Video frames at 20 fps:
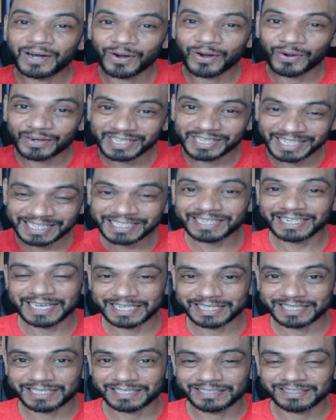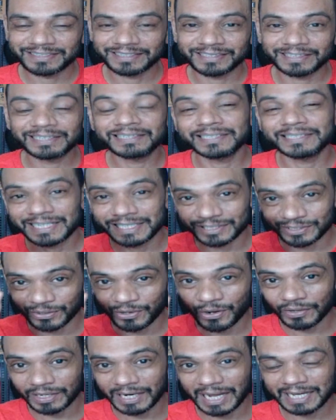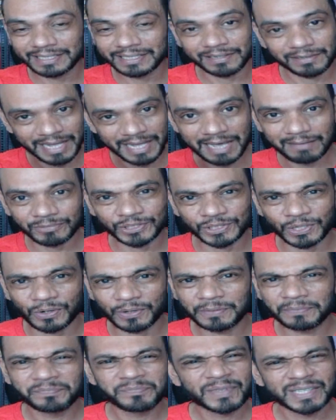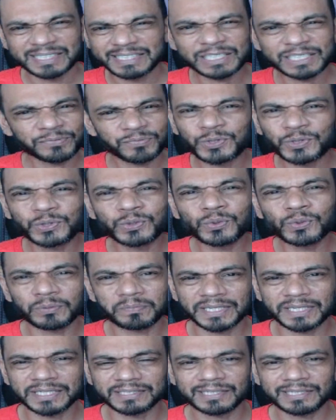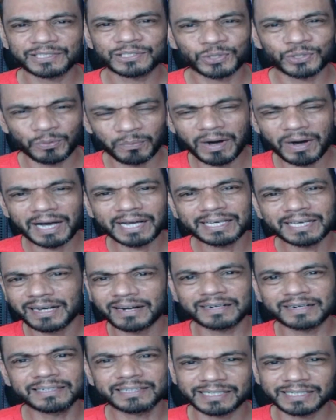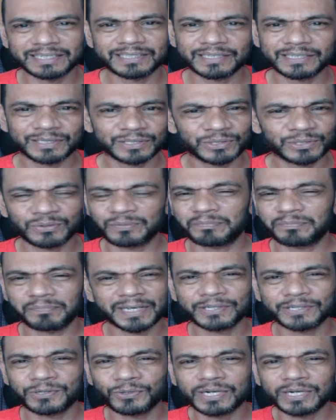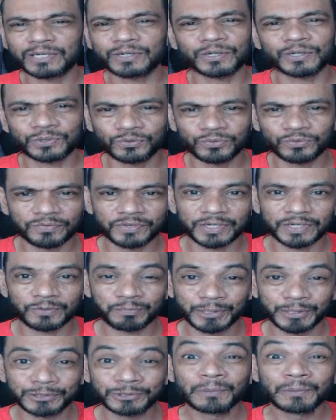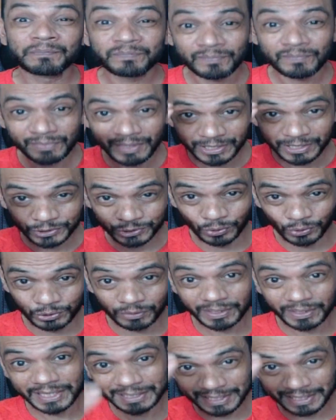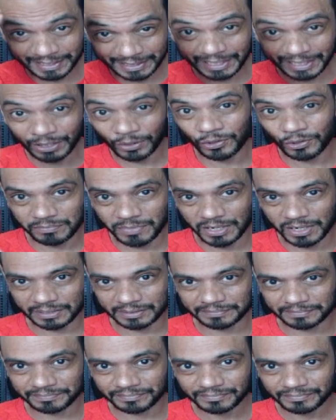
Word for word: on internet, that is on online, Amazon, just for 2 rupees. So buy 100, to pay 200 or 250 rupees. So you will get the real OMR.